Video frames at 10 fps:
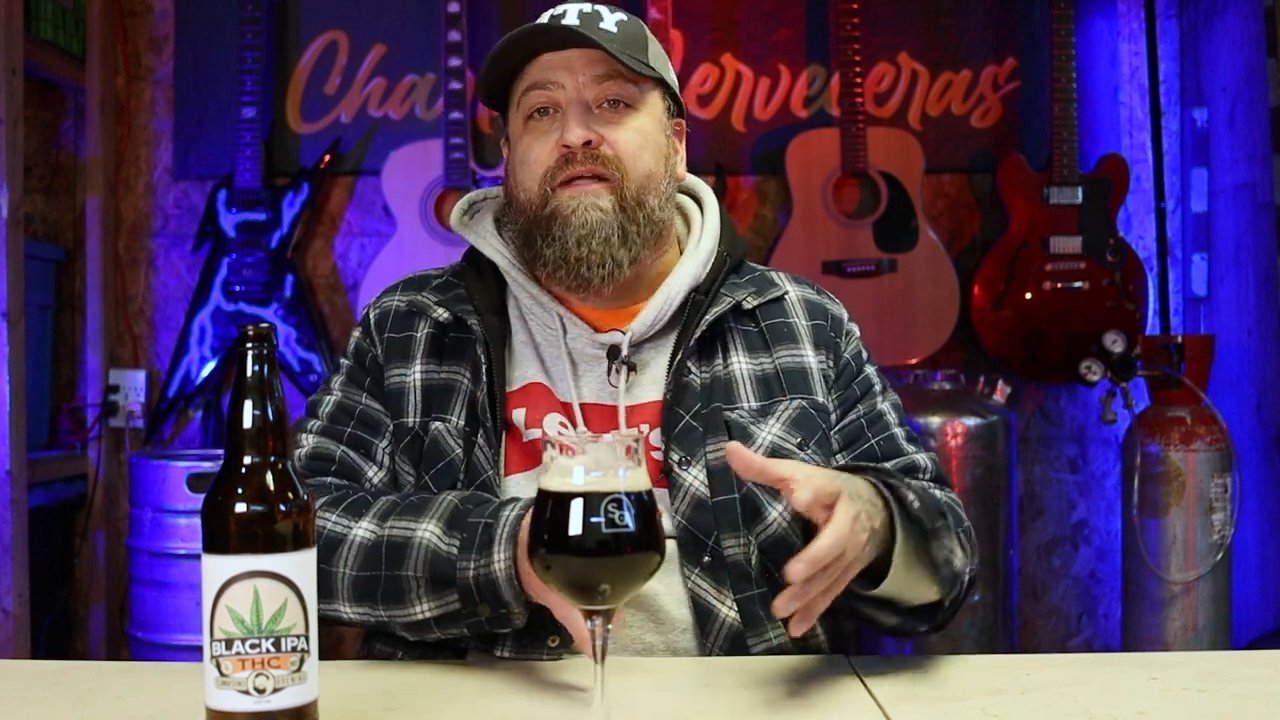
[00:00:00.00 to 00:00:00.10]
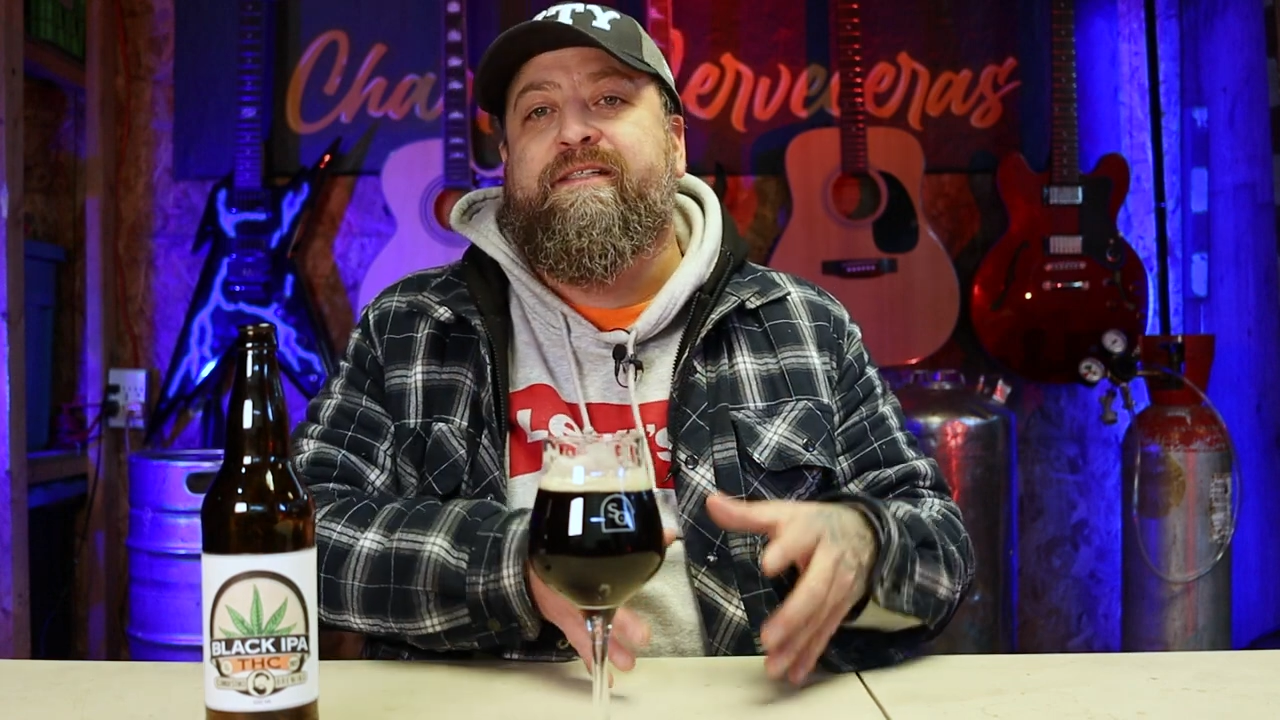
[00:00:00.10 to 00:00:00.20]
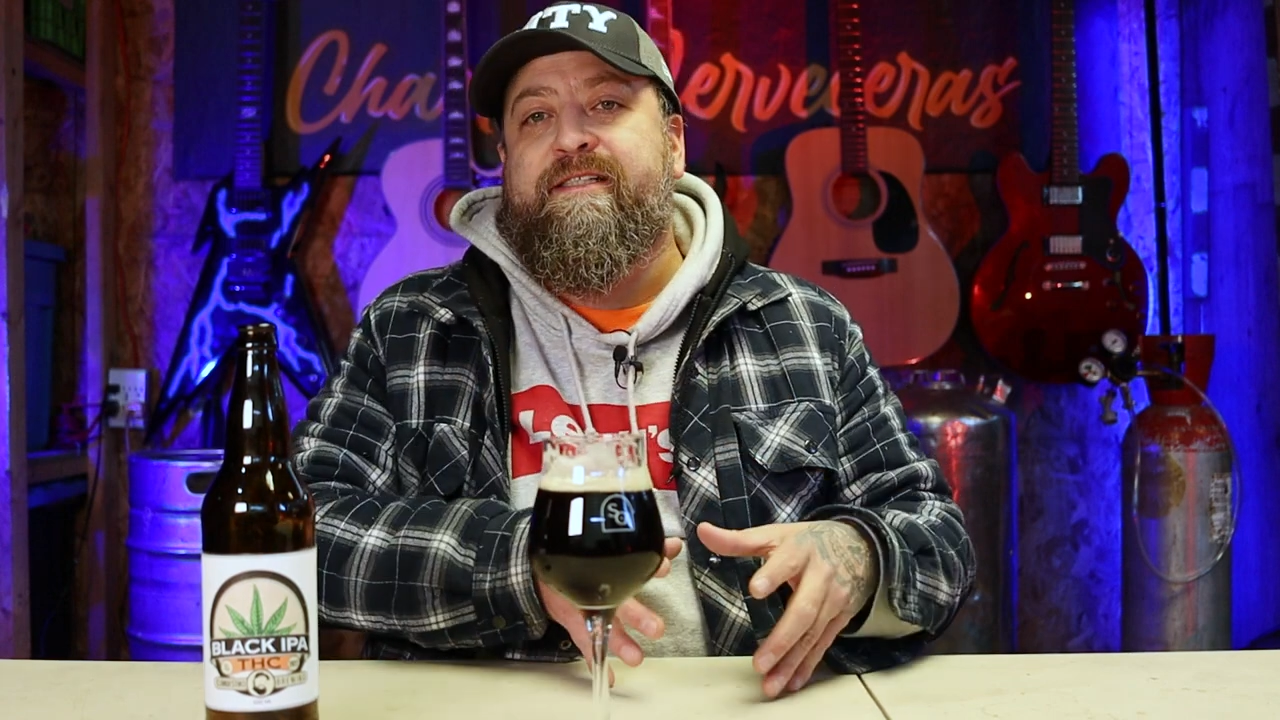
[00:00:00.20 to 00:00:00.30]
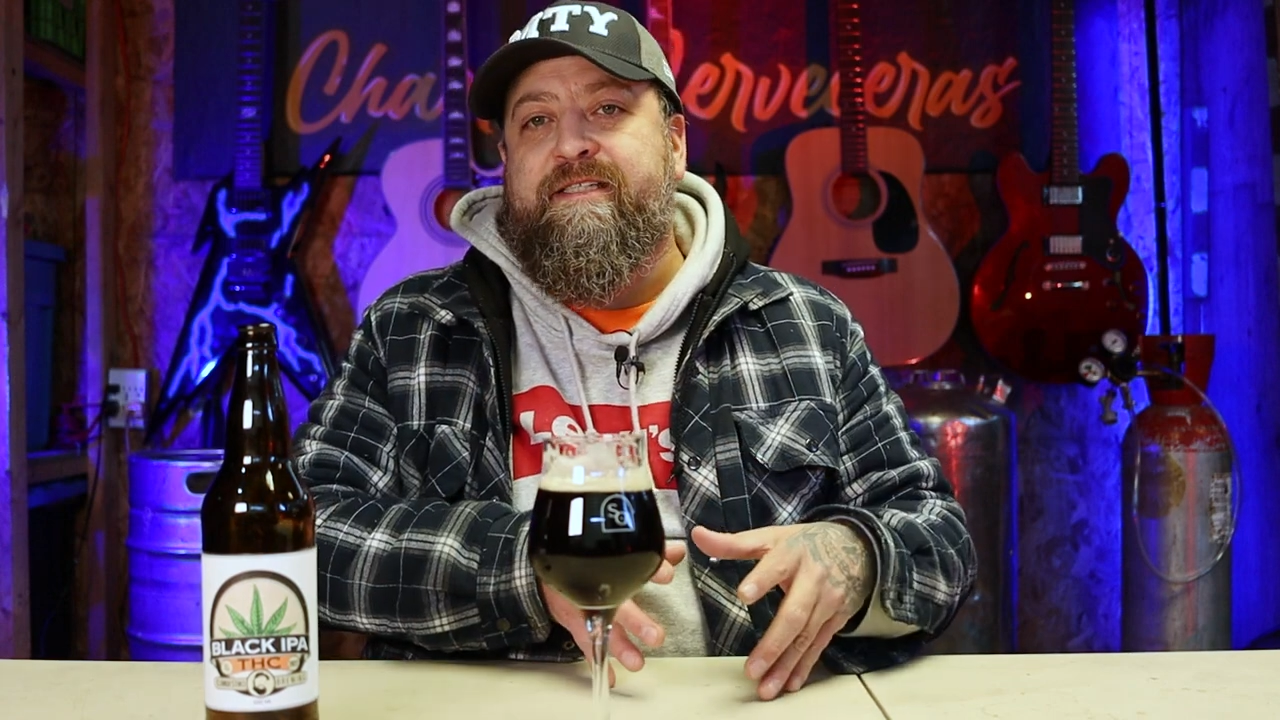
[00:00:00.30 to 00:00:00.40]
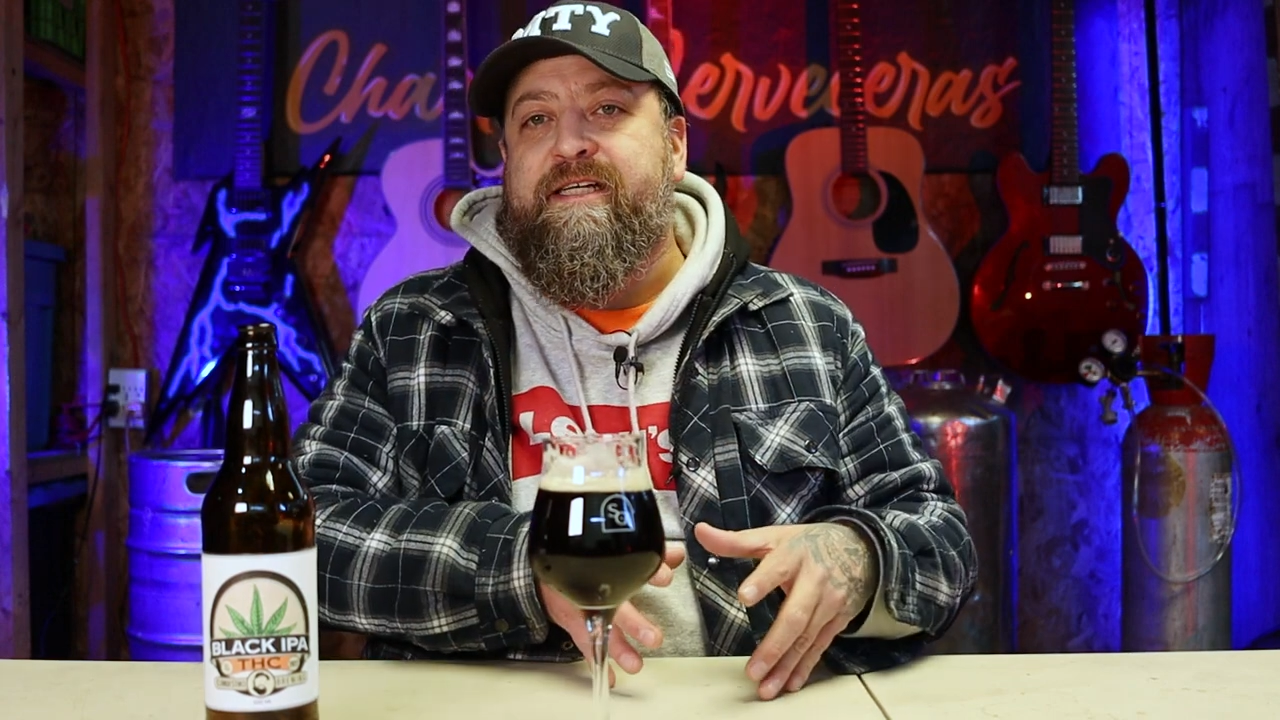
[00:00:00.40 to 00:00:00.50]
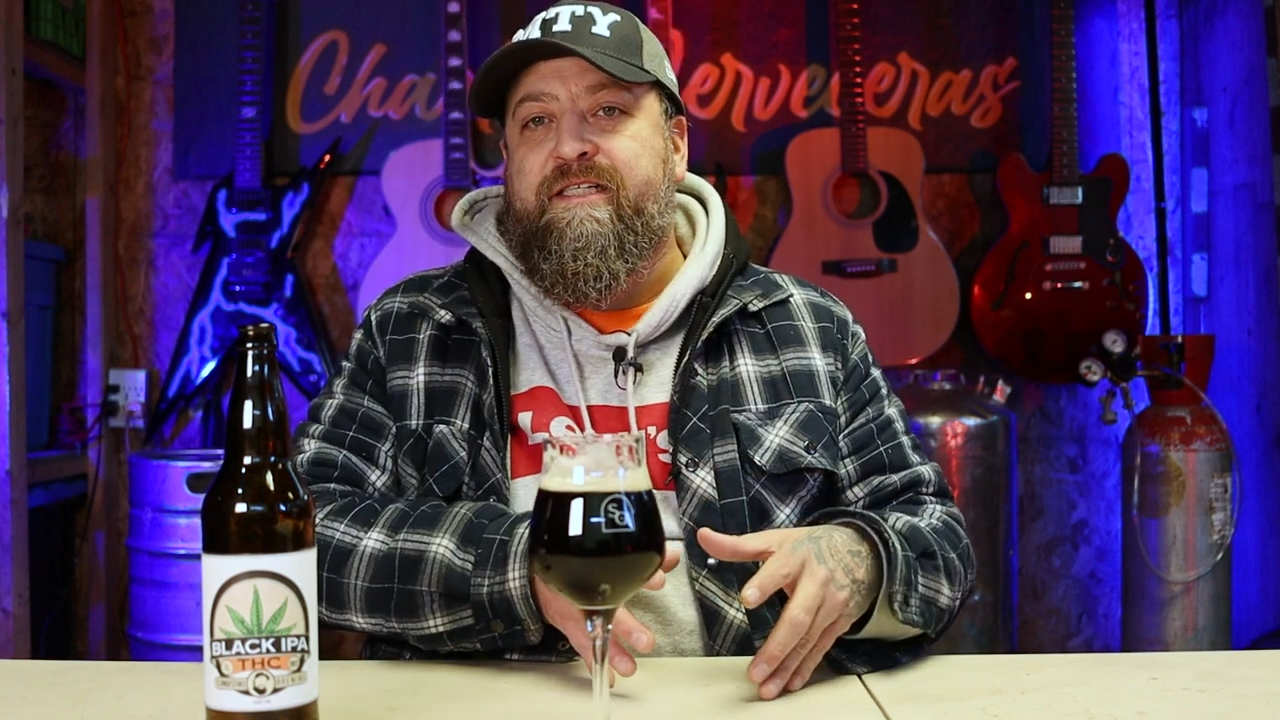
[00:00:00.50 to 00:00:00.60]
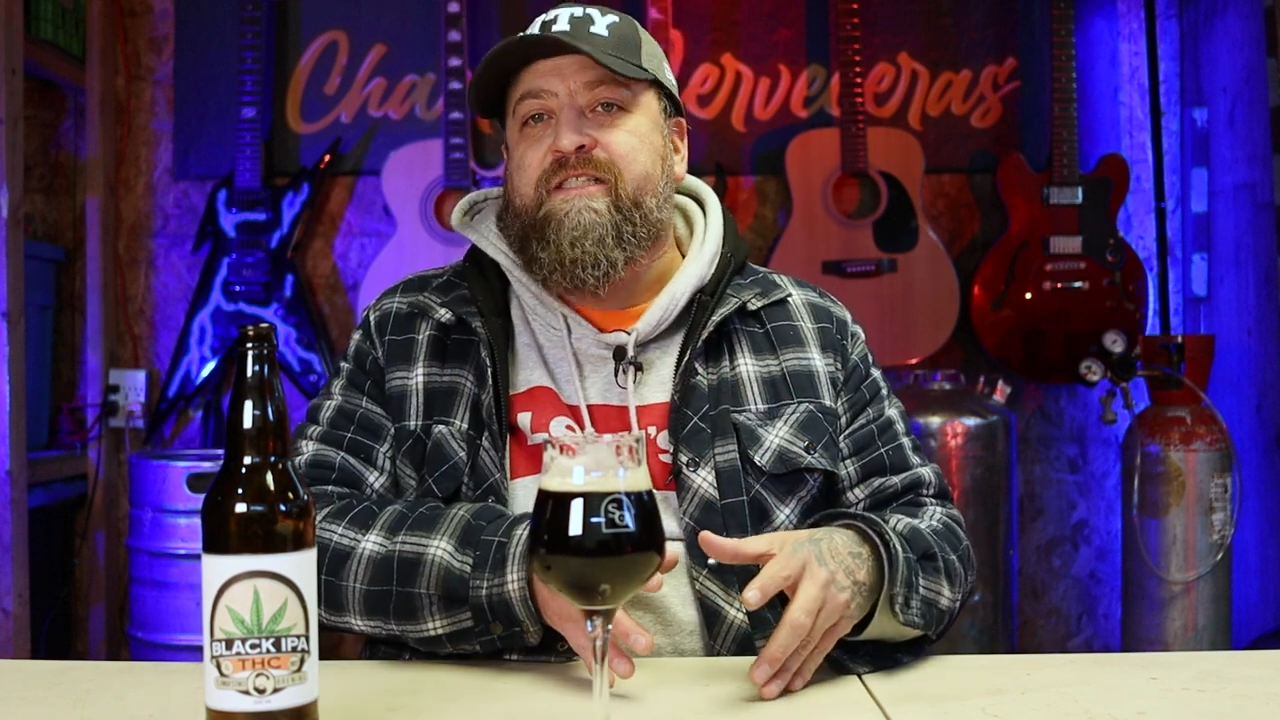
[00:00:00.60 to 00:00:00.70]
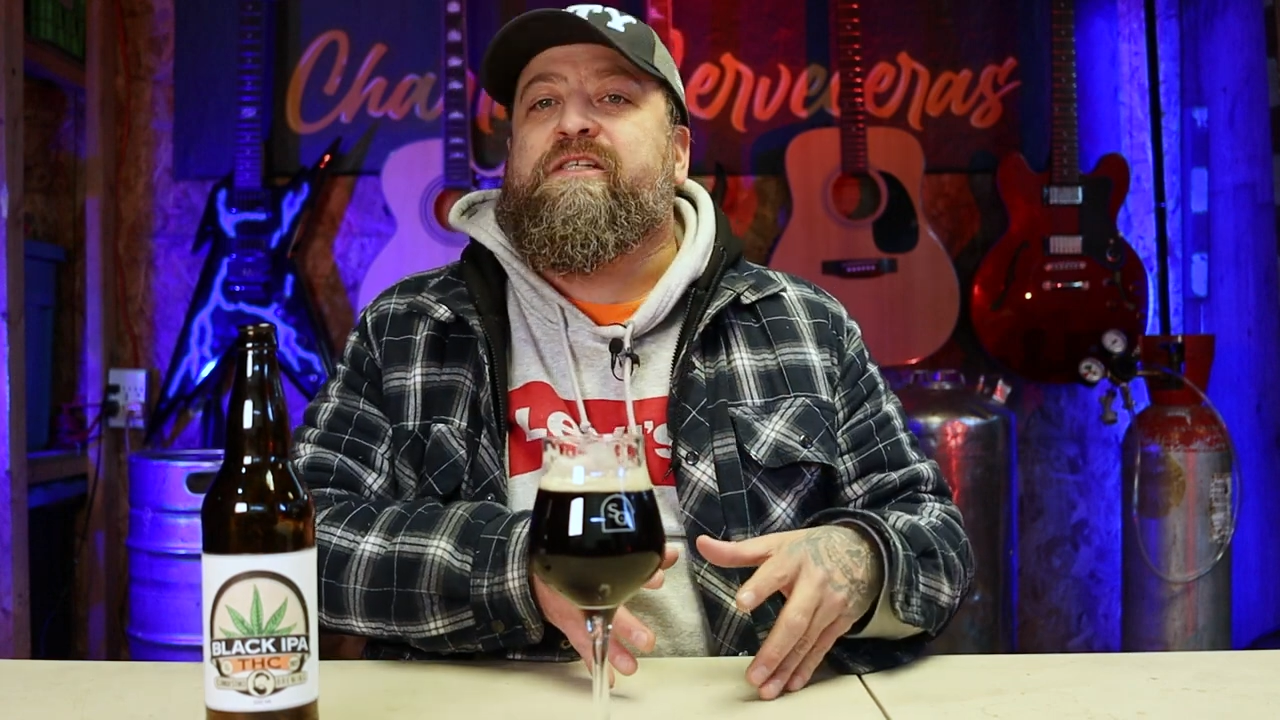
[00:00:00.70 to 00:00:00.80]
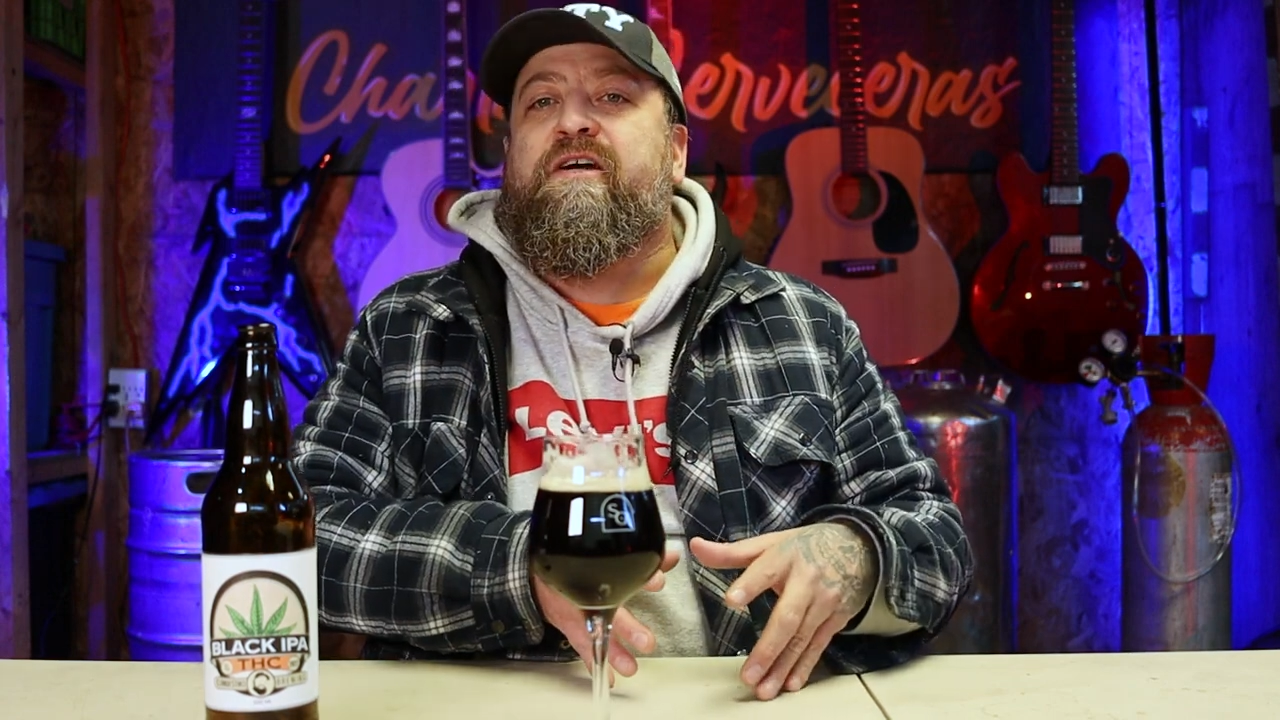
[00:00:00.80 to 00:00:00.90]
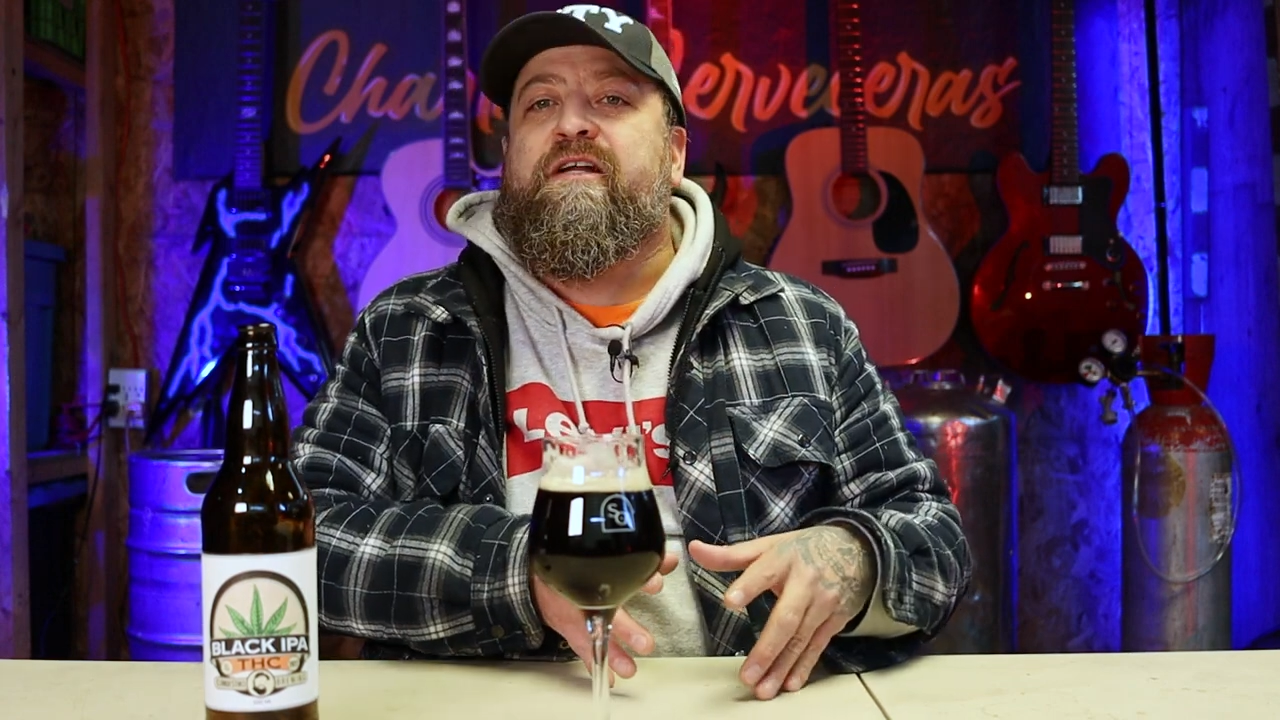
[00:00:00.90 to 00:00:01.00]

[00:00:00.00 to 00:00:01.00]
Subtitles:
the THC